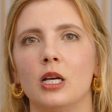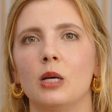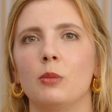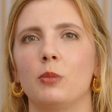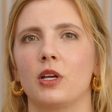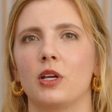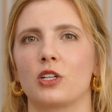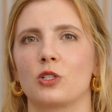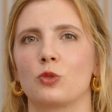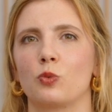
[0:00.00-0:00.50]

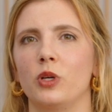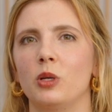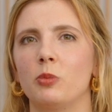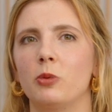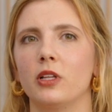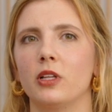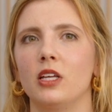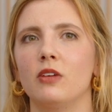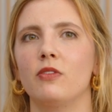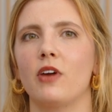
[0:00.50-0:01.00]
because we
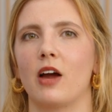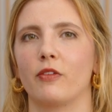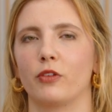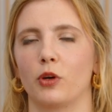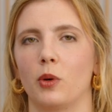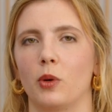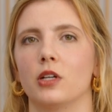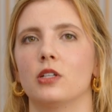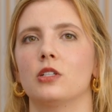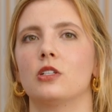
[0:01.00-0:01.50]
believe
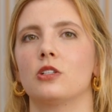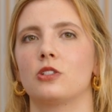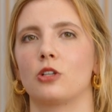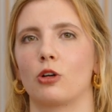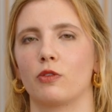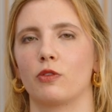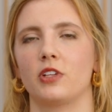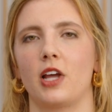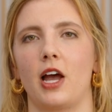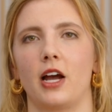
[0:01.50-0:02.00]
everyone
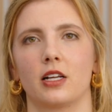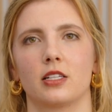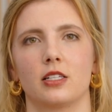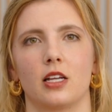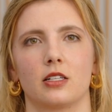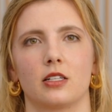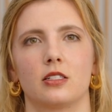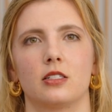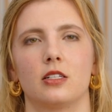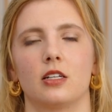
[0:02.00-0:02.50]
deserves
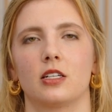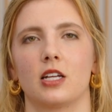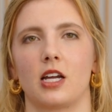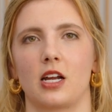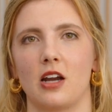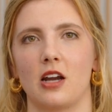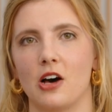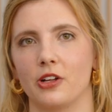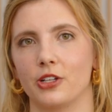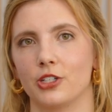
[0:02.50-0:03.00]
access to
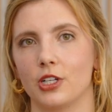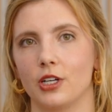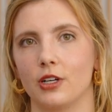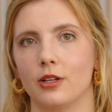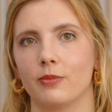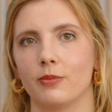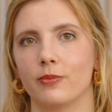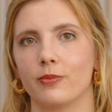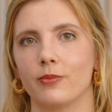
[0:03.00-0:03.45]
technology.